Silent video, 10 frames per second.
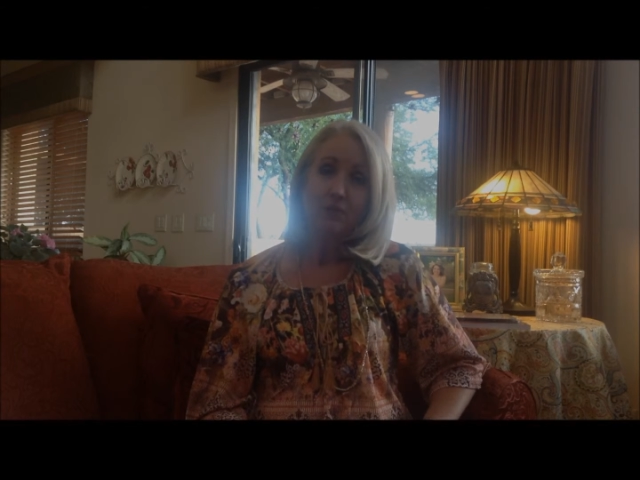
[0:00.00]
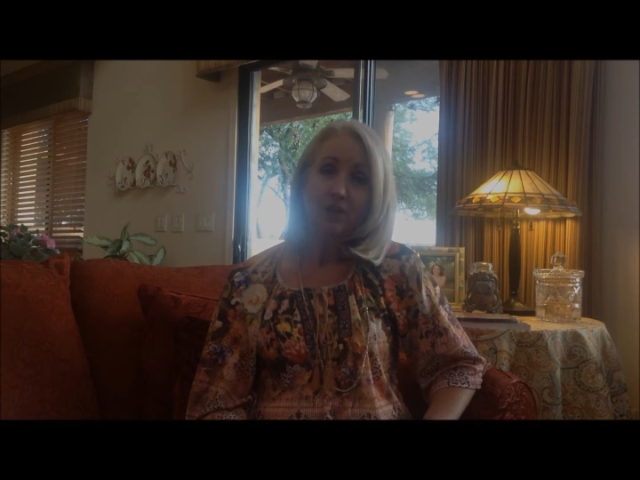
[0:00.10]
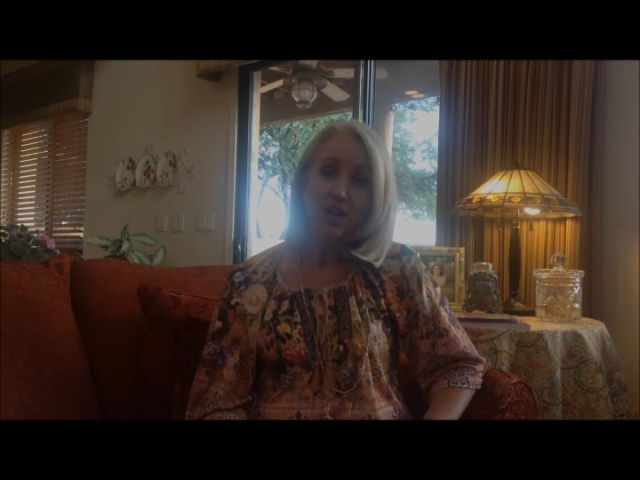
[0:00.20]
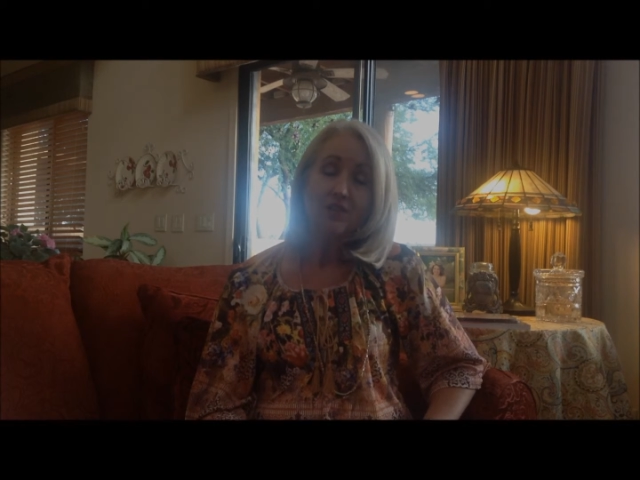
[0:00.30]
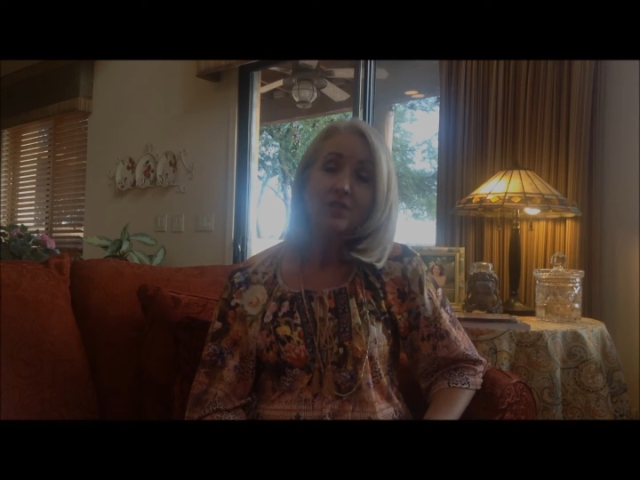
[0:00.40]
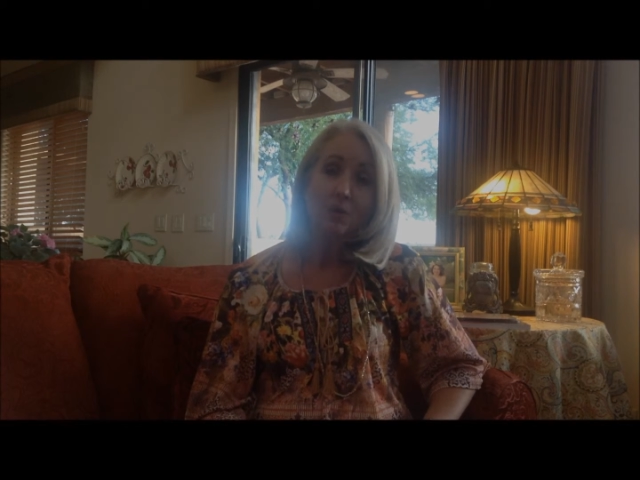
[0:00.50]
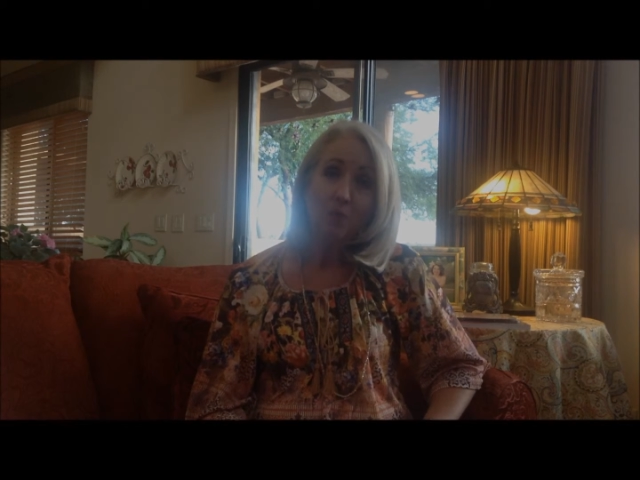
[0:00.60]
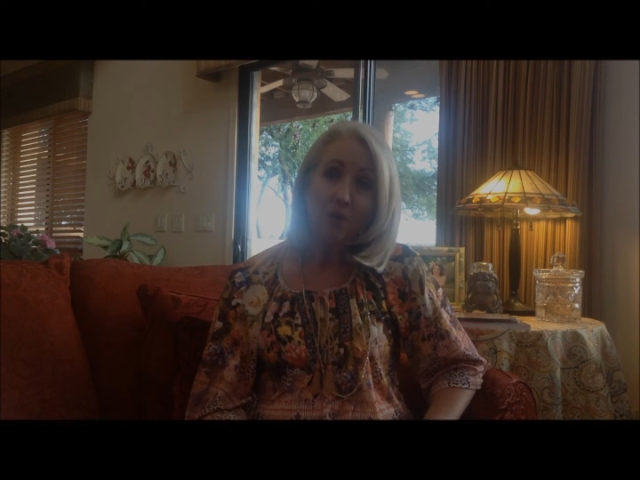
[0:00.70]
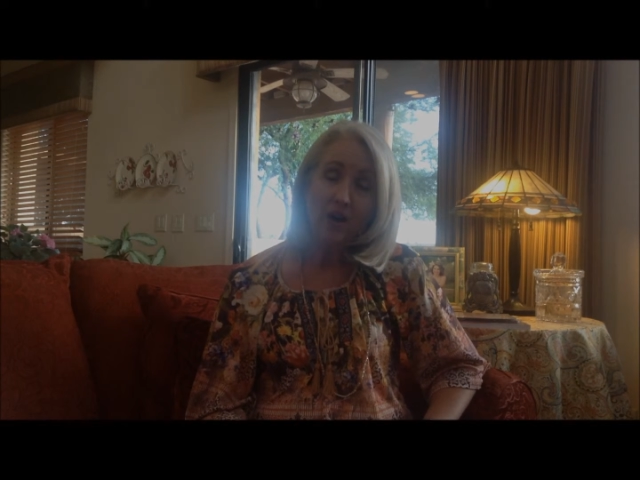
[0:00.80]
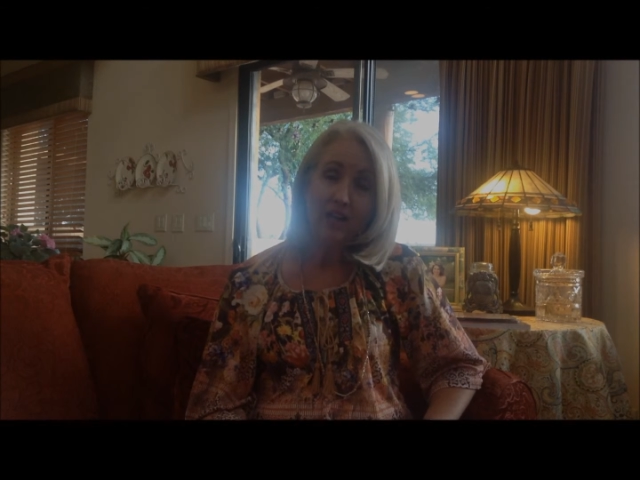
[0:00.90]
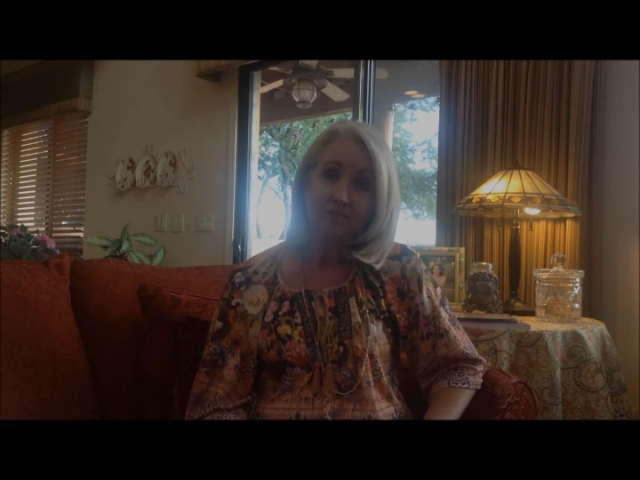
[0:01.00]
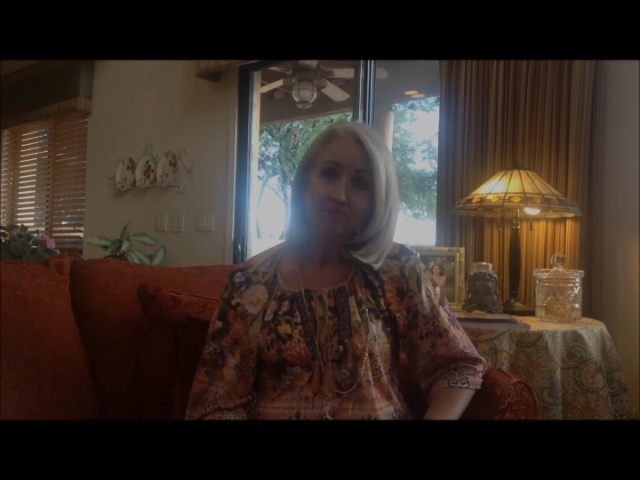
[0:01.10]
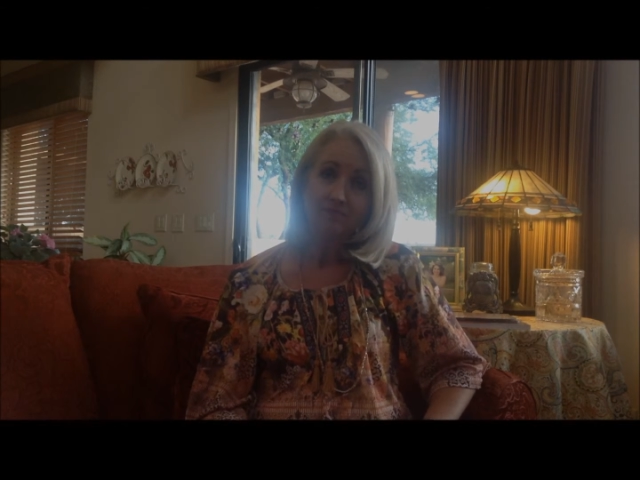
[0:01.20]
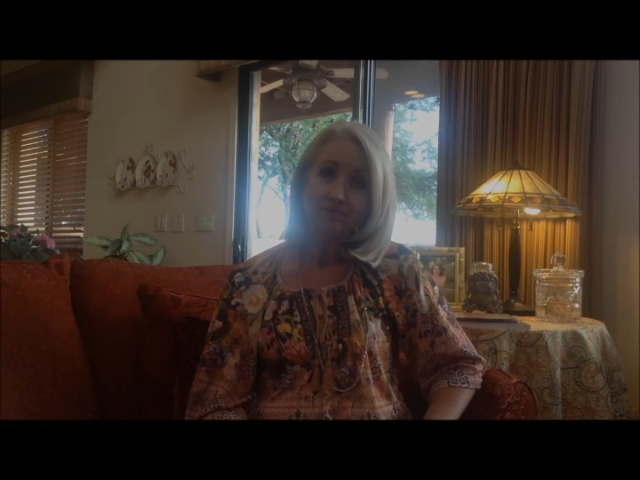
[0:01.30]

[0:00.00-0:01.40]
you've lost someone,